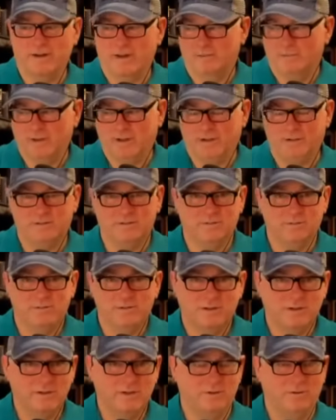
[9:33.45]
Now,
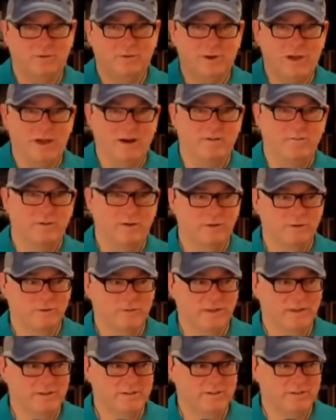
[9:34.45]
there are a lot of other
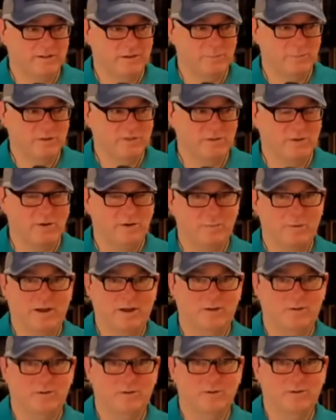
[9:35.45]
things that can be thought
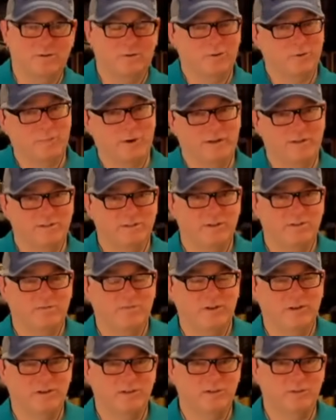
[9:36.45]
about her or about the
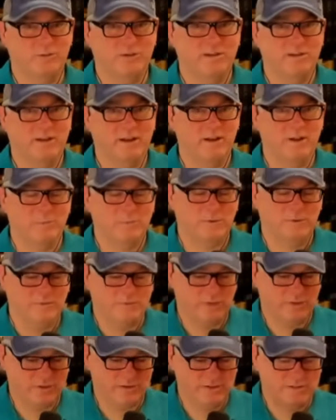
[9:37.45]
defendants or anything else, but
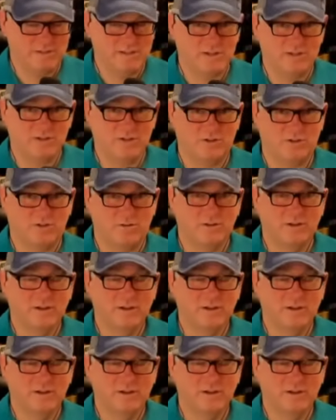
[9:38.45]
for this issue,